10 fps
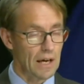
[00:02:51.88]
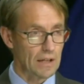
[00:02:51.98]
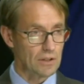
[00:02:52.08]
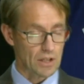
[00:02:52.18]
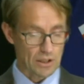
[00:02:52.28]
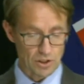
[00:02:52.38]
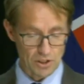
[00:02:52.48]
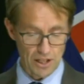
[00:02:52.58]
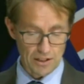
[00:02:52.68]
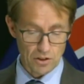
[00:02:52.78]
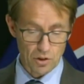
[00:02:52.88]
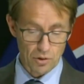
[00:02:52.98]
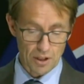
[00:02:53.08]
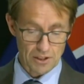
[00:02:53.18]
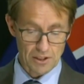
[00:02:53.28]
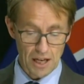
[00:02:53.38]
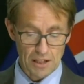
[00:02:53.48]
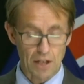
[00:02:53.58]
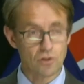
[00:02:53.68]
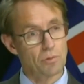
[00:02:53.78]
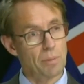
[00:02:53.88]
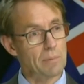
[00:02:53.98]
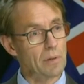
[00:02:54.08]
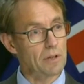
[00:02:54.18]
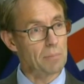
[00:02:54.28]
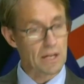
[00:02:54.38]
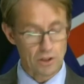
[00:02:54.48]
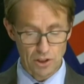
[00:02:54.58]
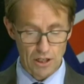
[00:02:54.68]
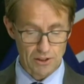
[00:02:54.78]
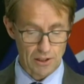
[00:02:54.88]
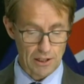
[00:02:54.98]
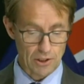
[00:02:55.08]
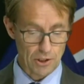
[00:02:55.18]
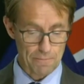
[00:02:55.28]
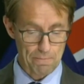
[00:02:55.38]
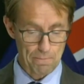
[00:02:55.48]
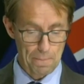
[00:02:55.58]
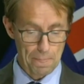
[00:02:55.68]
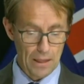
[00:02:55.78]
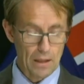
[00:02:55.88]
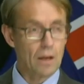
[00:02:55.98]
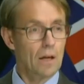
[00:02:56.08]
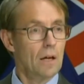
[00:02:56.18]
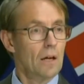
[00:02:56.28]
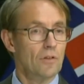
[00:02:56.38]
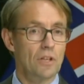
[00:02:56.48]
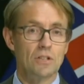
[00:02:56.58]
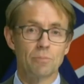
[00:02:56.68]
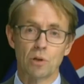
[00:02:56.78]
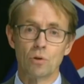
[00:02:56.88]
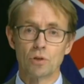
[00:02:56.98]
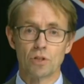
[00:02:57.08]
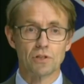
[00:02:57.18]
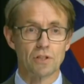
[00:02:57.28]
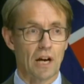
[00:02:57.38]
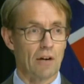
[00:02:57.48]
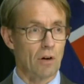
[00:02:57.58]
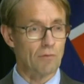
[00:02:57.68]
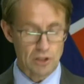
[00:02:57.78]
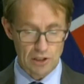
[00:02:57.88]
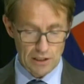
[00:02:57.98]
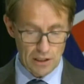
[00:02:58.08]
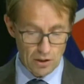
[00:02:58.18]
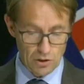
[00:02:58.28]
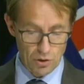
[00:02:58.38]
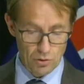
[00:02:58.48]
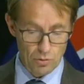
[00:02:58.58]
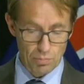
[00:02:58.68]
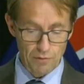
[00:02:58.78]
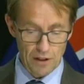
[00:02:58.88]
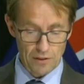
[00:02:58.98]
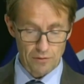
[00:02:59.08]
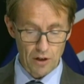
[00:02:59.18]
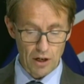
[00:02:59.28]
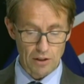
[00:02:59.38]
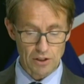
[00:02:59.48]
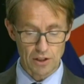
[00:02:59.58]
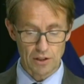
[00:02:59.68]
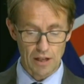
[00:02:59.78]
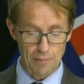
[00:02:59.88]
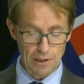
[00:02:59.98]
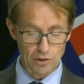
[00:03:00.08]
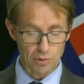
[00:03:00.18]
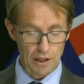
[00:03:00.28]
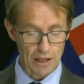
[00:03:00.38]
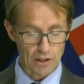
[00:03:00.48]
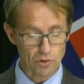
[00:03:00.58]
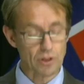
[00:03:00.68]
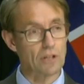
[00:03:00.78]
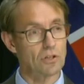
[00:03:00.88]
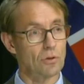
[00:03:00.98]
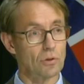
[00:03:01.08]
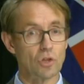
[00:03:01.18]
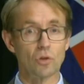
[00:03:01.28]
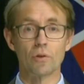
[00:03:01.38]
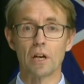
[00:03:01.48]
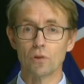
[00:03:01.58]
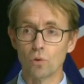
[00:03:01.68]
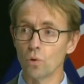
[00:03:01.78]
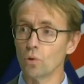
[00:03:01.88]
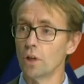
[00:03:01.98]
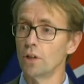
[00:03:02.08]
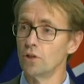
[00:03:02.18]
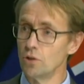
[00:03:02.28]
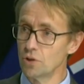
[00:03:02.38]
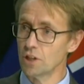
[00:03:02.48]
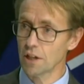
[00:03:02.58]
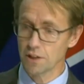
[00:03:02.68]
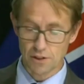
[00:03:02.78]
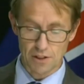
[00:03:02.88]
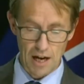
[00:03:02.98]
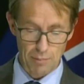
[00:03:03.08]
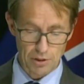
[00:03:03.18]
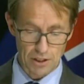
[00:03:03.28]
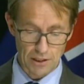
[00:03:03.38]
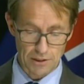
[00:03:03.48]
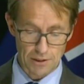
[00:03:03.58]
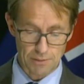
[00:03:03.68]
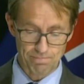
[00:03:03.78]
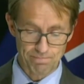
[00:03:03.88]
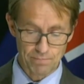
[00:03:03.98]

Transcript: and just under 2,800 people in managed isolation. These precautions are obviously to prevent the virus coming into our country and to ensure that all New Zealanders are protected.